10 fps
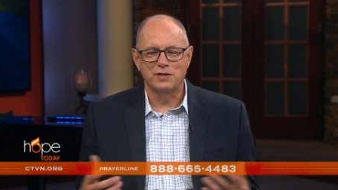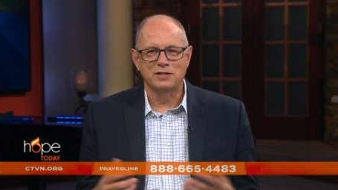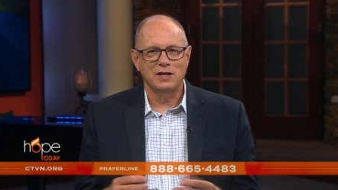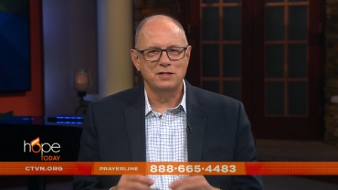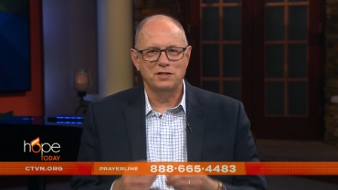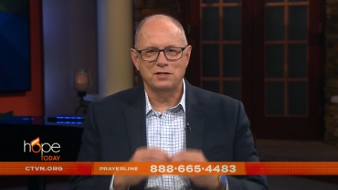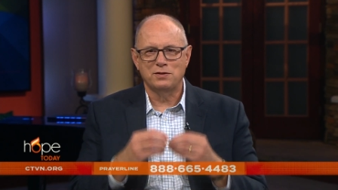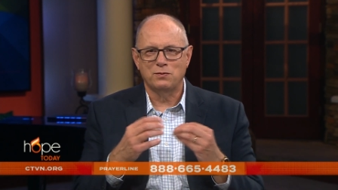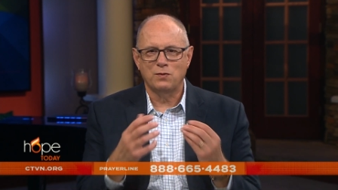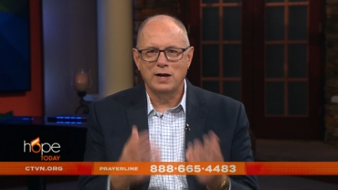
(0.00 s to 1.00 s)
It's not just
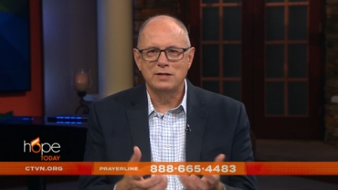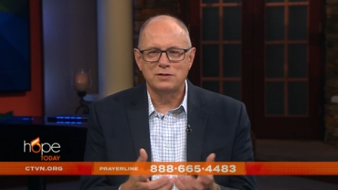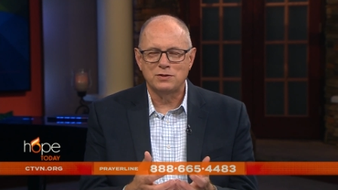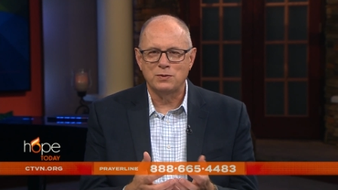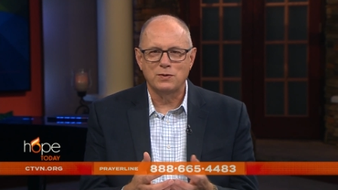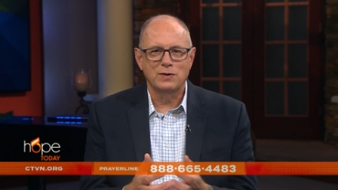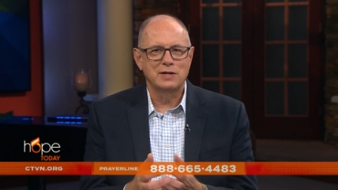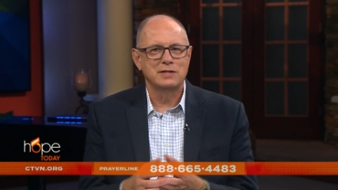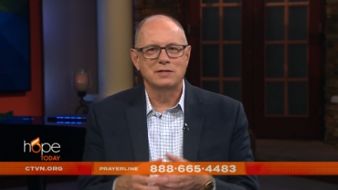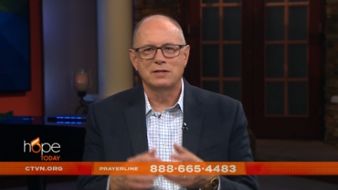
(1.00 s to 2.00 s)
to write
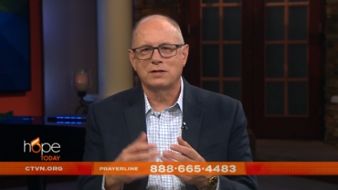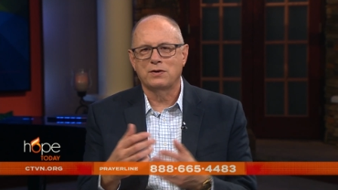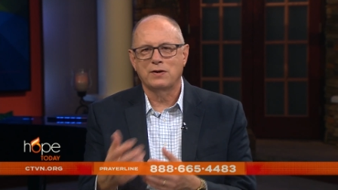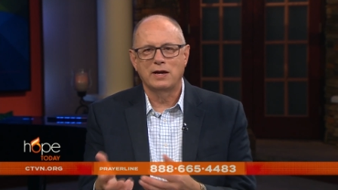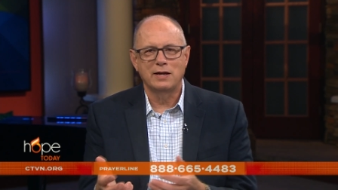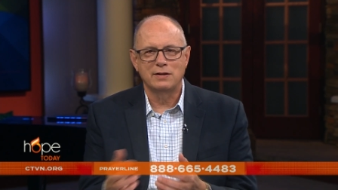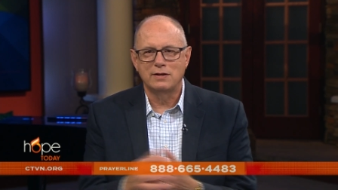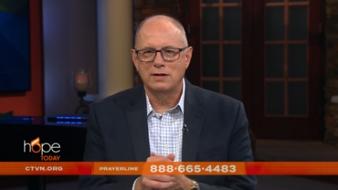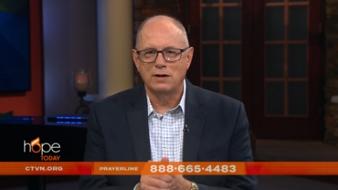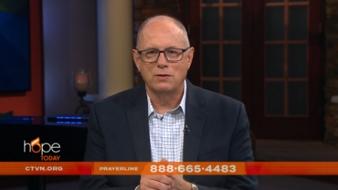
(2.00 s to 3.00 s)
stories and to create,
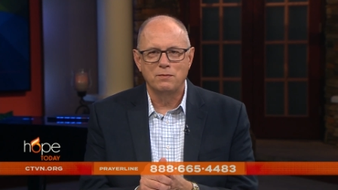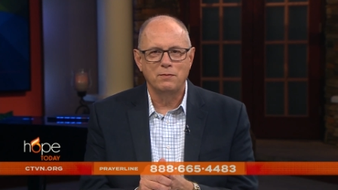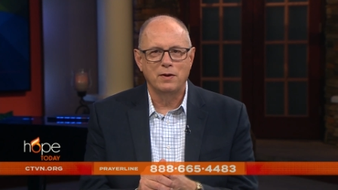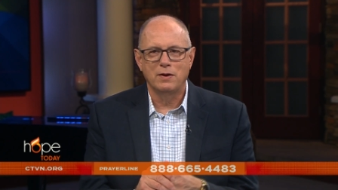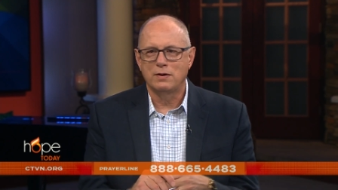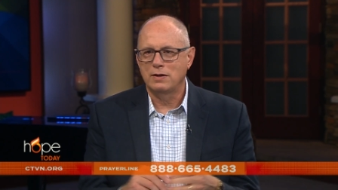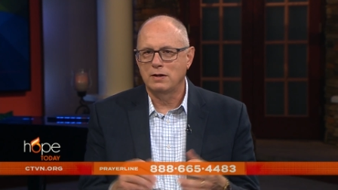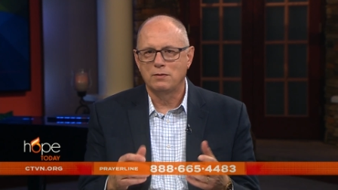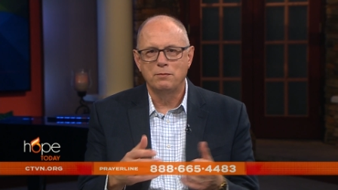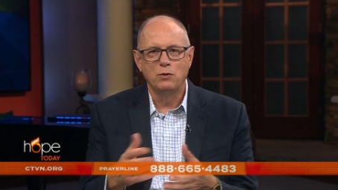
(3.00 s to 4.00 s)
you know, uh, you
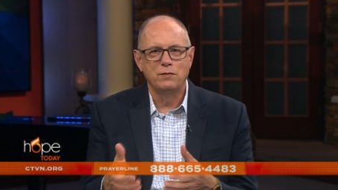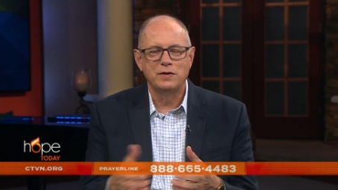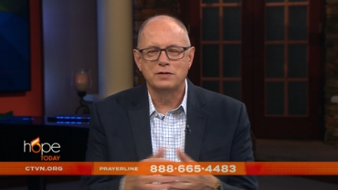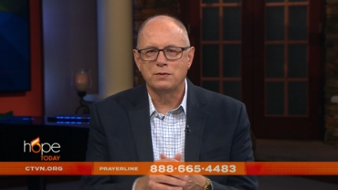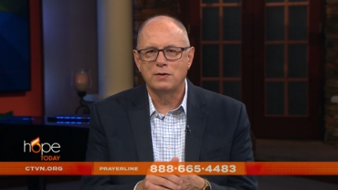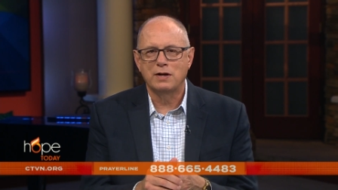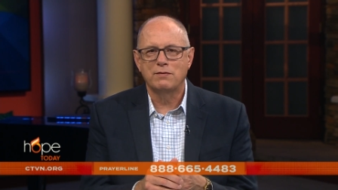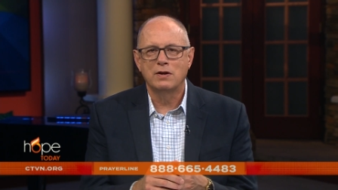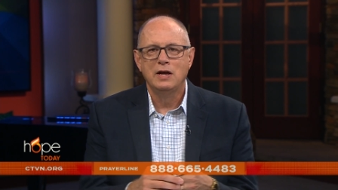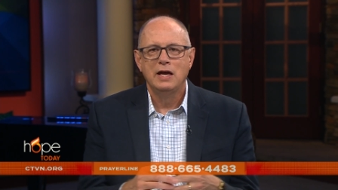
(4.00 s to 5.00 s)
know, movies or
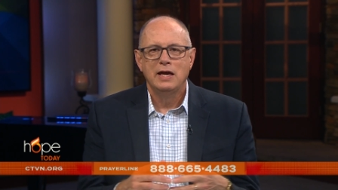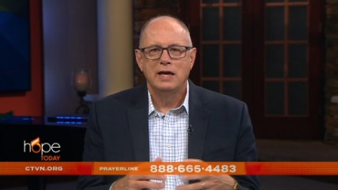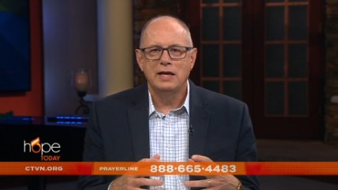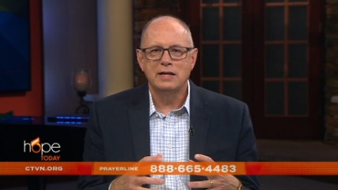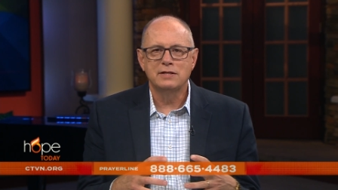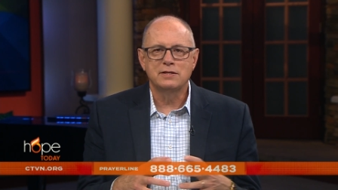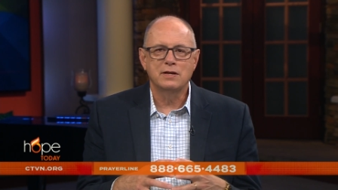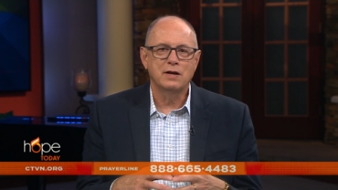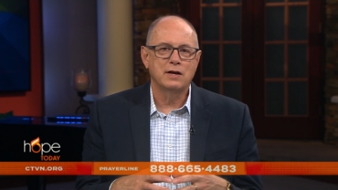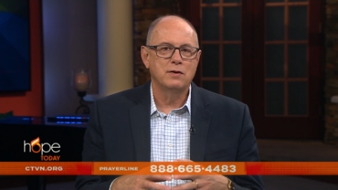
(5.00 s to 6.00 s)
whatever. It is
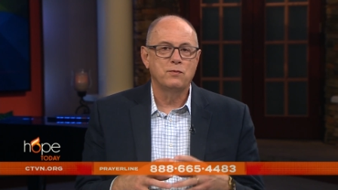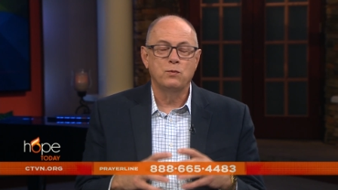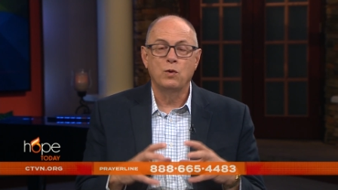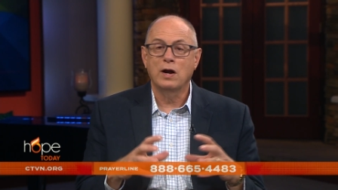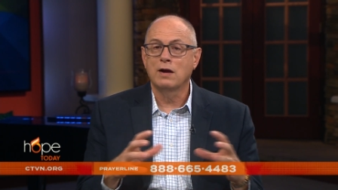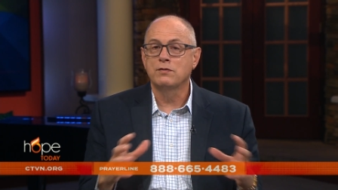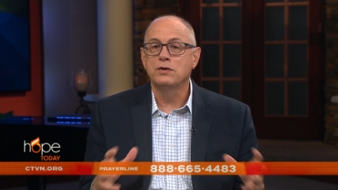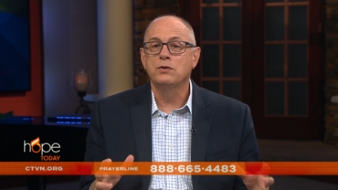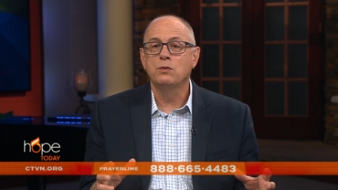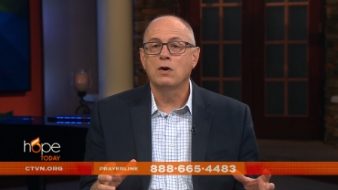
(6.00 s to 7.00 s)
uh, wherever
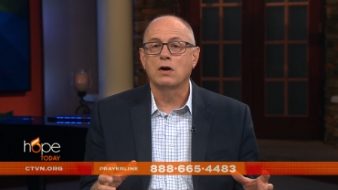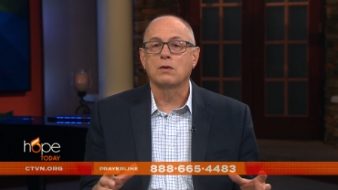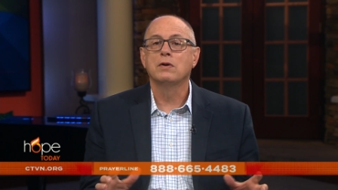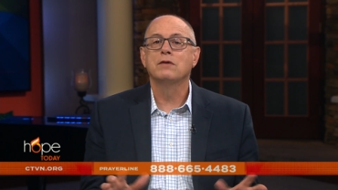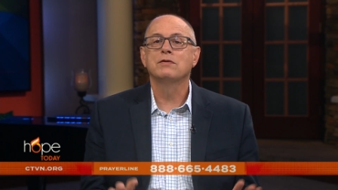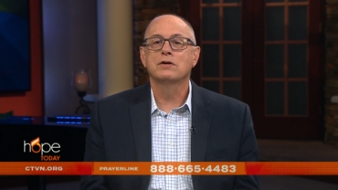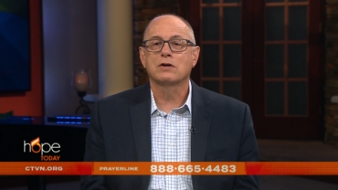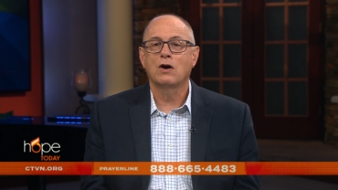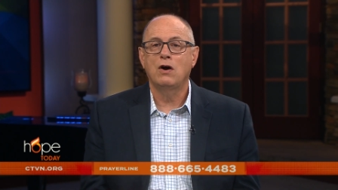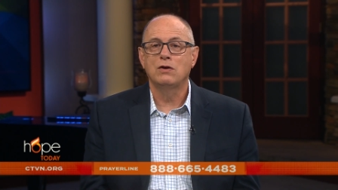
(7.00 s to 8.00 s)
you work, whatever you're
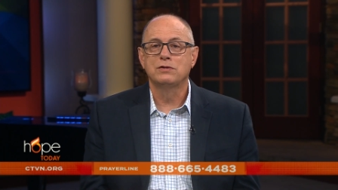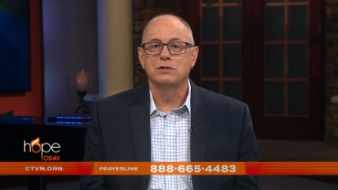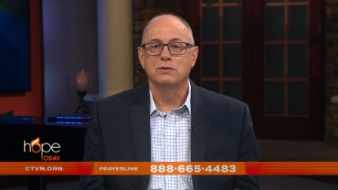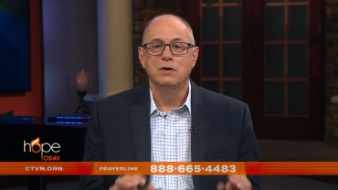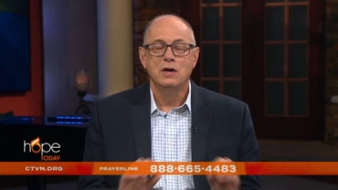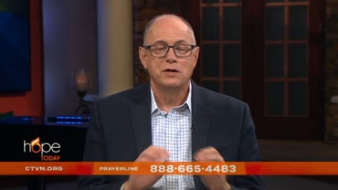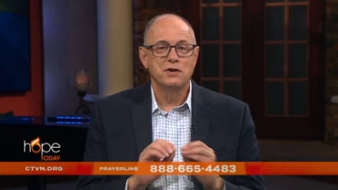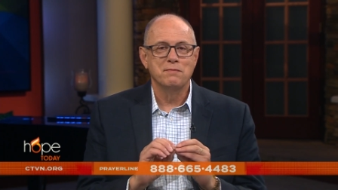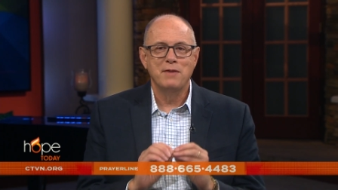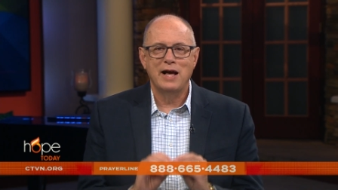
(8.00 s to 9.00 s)
Amen. called to,
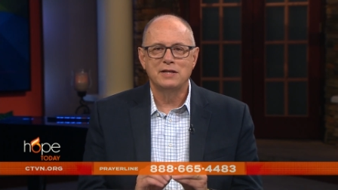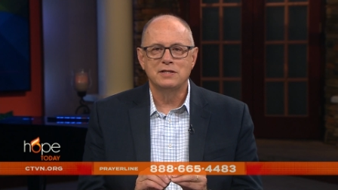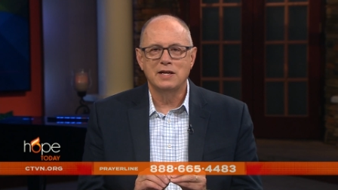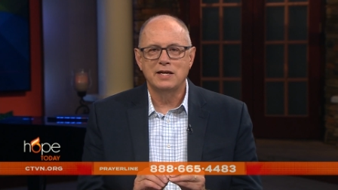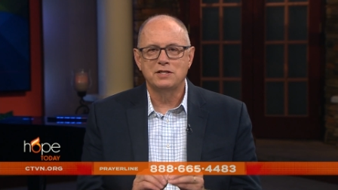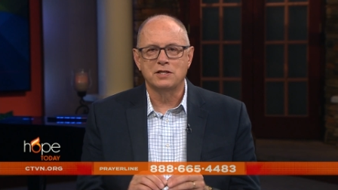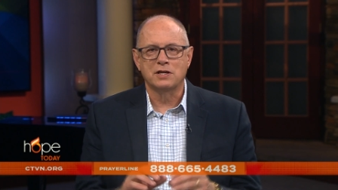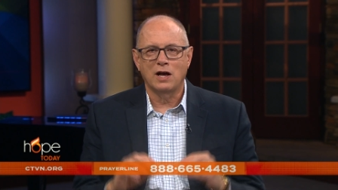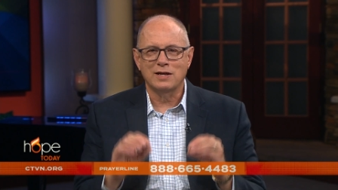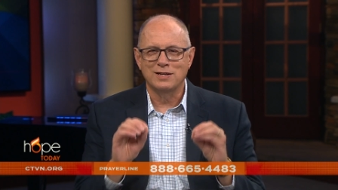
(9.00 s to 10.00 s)
your imagination.
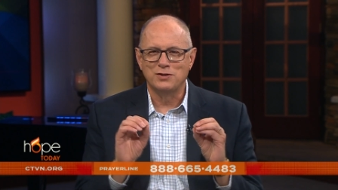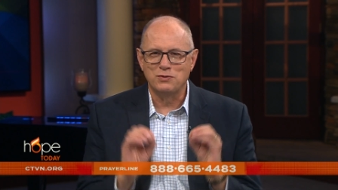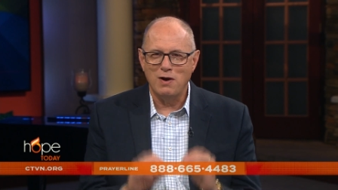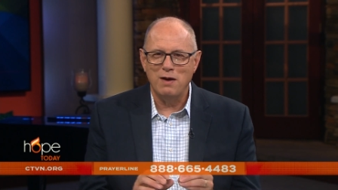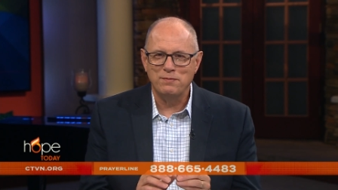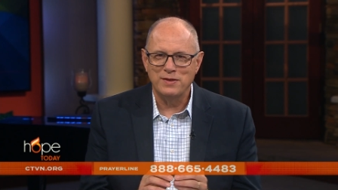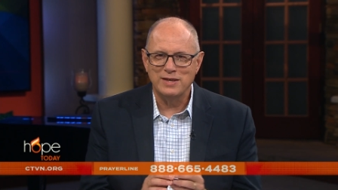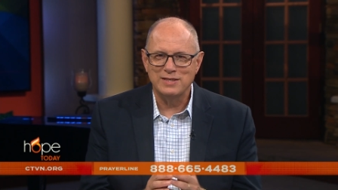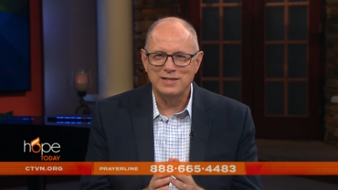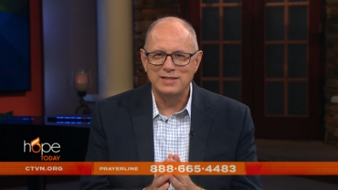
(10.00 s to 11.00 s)
God can drop
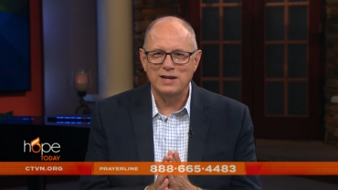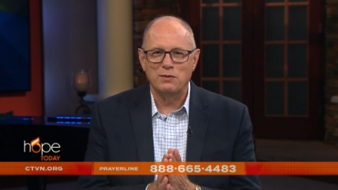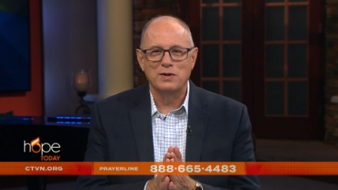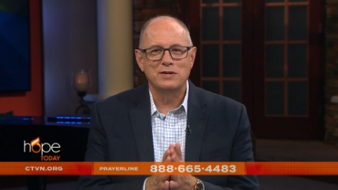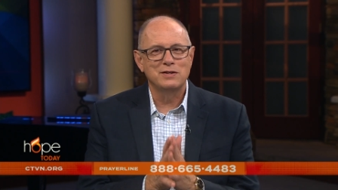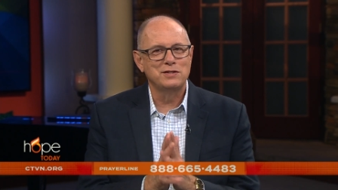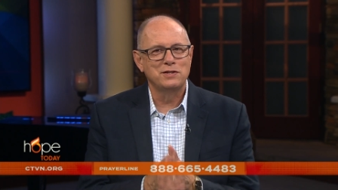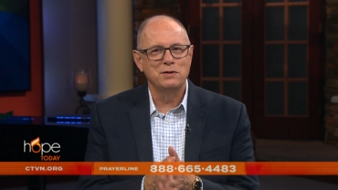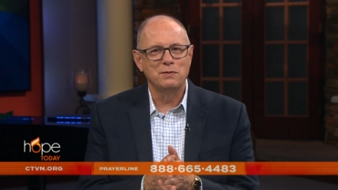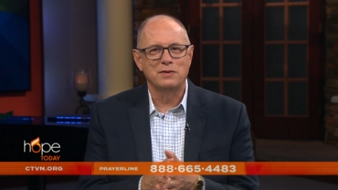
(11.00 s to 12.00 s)
things in there when you're in
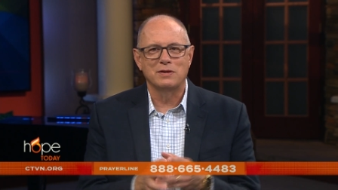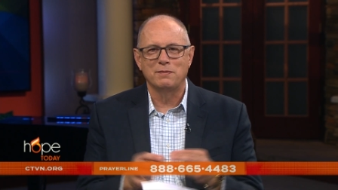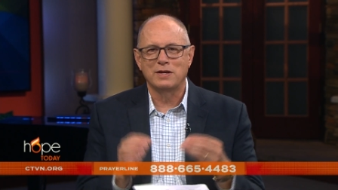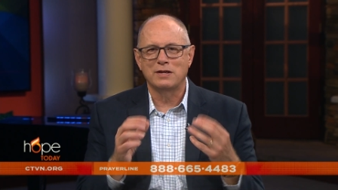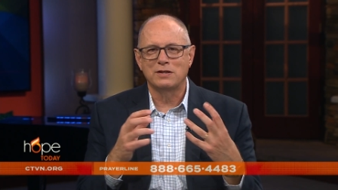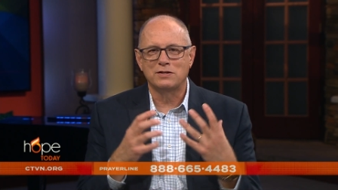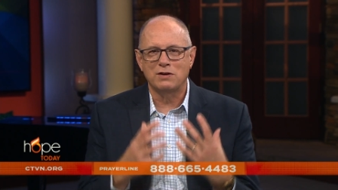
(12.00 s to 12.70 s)
tune with them. He can mm.